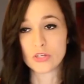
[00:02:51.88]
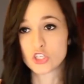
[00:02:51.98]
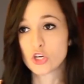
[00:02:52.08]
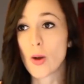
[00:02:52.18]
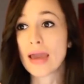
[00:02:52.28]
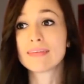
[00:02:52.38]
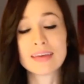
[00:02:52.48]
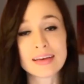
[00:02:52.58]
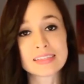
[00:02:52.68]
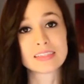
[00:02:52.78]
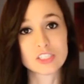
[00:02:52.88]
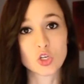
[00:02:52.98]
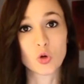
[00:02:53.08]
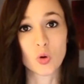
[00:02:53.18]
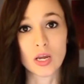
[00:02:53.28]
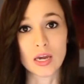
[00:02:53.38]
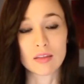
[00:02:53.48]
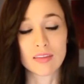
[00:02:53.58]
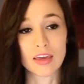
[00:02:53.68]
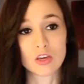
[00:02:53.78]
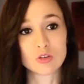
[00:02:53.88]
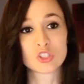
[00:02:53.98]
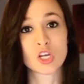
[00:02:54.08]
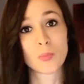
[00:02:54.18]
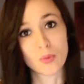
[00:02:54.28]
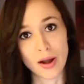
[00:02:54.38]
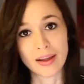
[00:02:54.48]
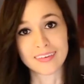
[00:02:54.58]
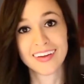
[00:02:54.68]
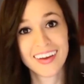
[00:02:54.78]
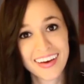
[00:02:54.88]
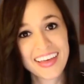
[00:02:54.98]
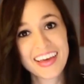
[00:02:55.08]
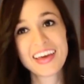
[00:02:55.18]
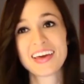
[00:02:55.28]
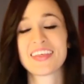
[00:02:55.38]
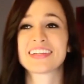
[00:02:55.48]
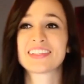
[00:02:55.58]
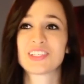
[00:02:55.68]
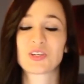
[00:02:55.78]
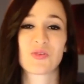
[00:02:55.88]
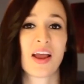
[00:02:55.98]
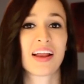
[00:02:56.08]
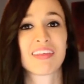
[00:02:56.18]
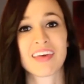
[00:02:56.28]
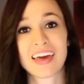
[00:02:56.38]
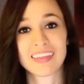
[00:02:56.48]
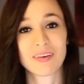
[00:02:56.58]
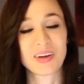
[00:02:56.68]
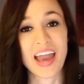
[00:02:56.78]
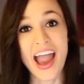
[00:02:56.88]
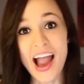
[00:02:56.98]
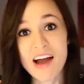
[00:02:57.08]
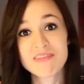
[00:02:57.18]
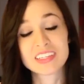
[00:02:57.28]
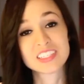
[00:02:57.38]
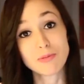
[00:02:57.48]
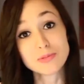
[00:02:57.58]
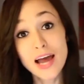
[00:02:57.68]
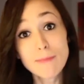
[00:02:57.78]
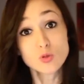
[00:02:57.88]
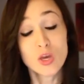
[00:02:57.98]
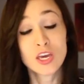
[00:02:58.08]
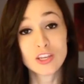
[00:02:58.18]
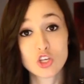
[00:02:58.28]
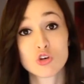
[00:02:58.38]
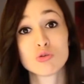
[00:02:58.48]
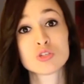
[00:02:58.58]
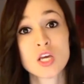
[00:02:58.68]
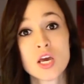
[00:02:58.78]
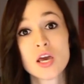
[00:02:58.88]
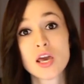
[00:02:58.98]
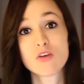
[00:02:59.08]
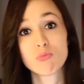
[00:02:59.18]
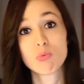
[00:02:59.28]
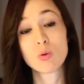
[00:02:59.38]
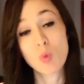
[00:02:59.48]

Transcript: when two atheists disagree, they use their brain. That's this great thing that we have that sometimes we can use if we